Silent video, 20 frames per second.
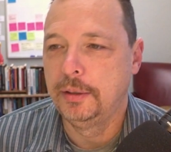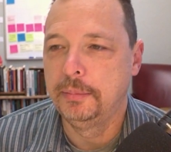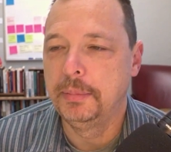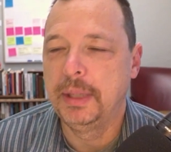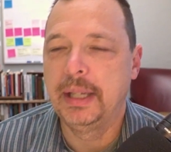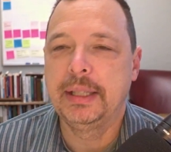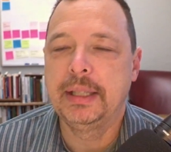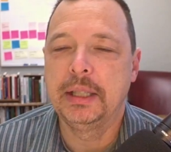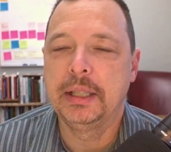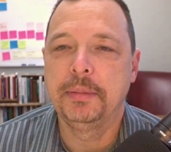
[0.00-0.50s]
It
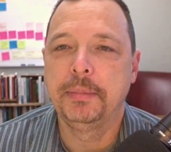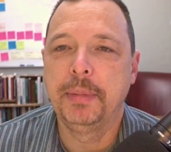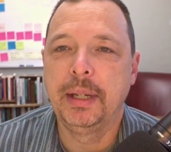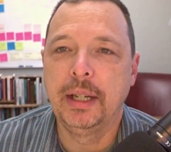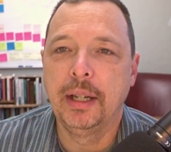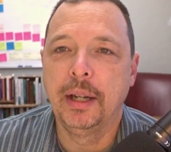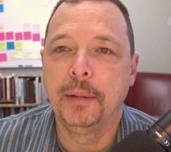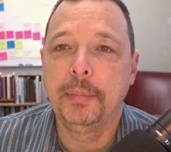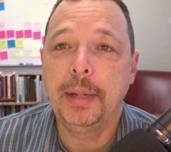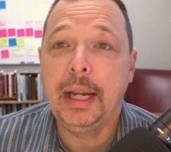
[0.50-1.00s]
messes
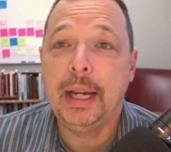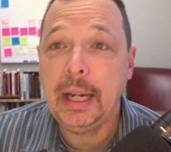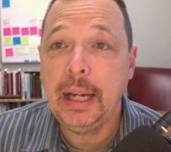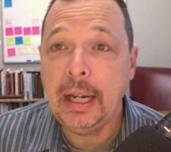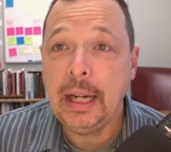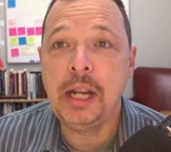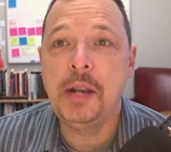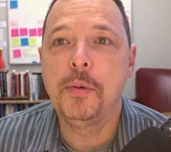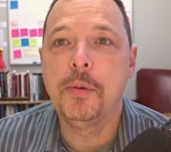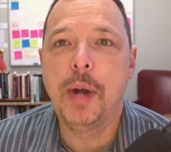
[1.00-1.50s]
me up.
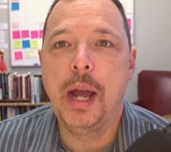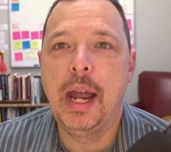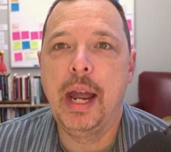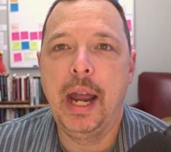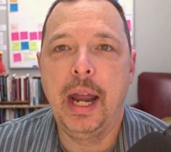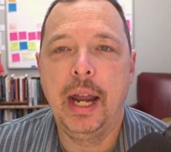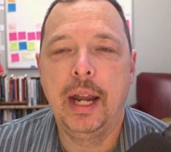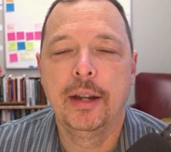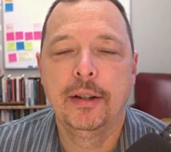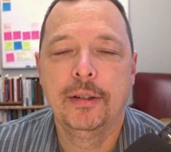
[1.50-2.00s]

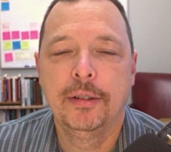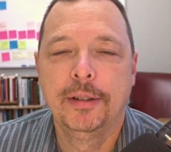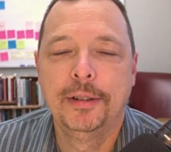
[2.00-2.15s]
Anyway,